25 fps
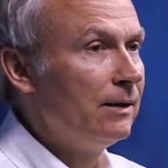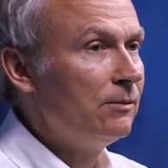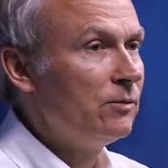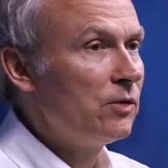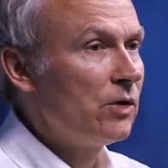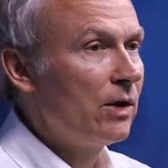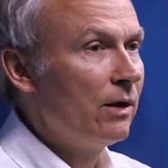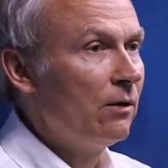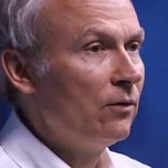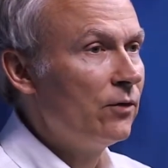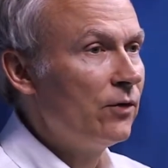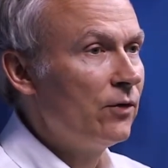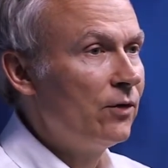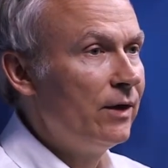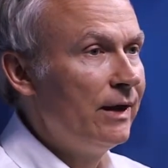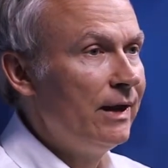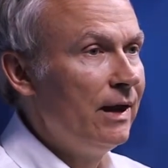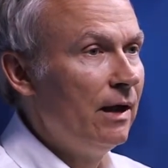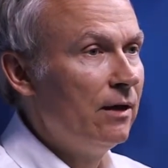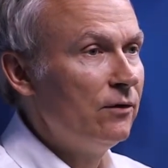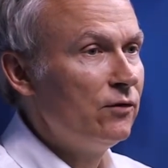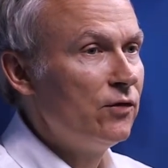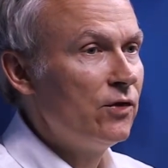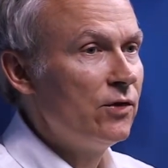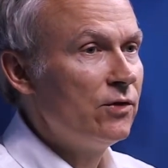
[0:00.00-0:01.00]
themselves
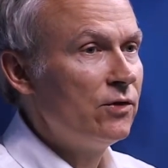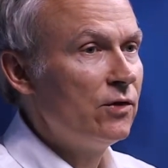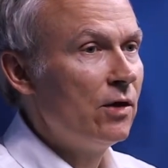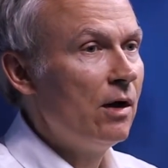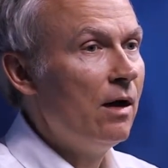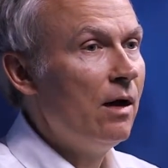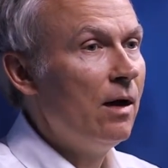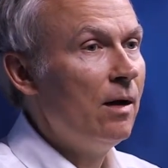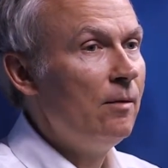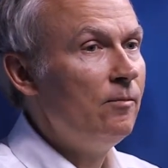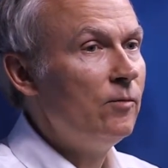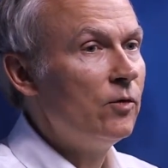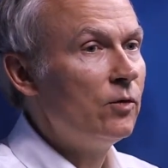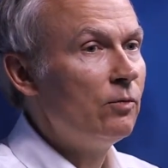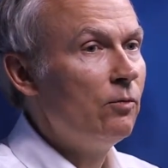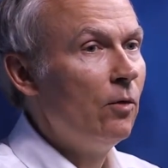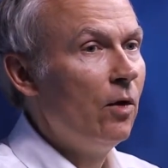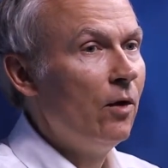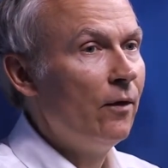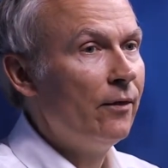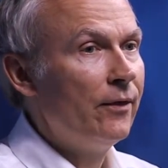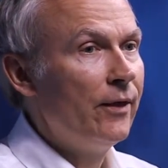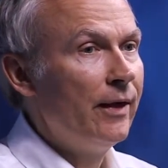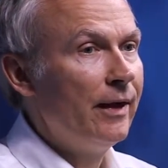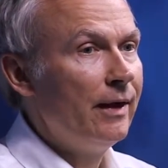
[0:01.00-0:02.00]
300 times
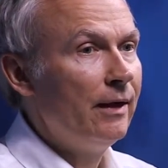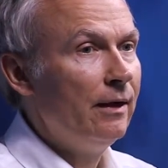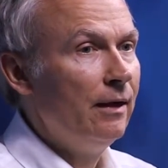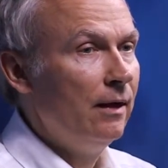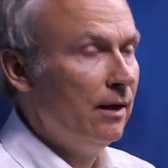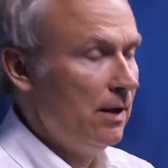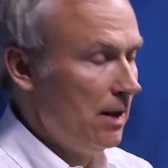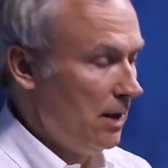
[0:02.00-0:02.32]
what the